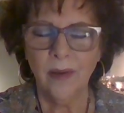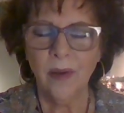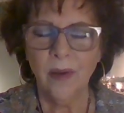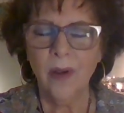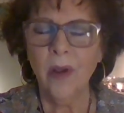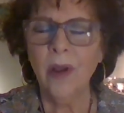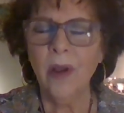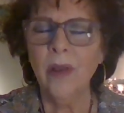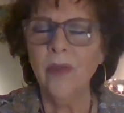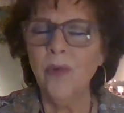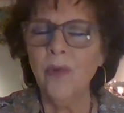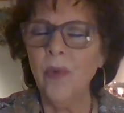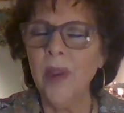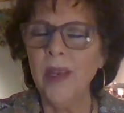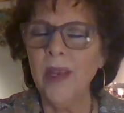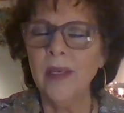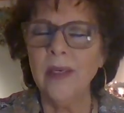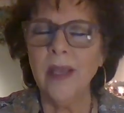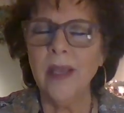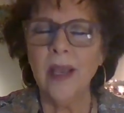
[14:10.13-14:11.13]
all the
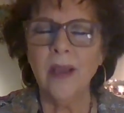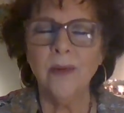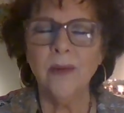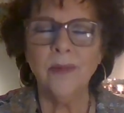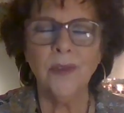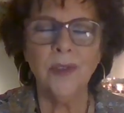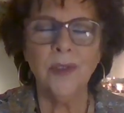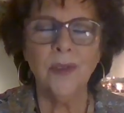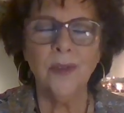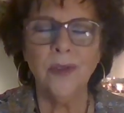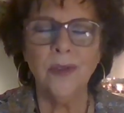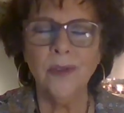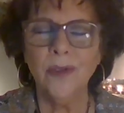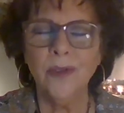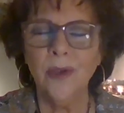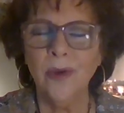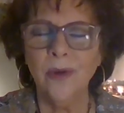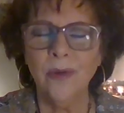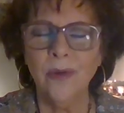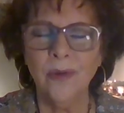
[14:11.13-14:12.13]
way down to the
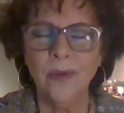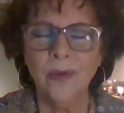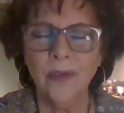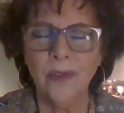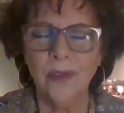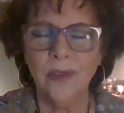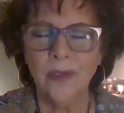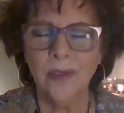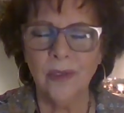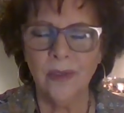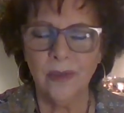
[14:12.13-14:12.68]
toes.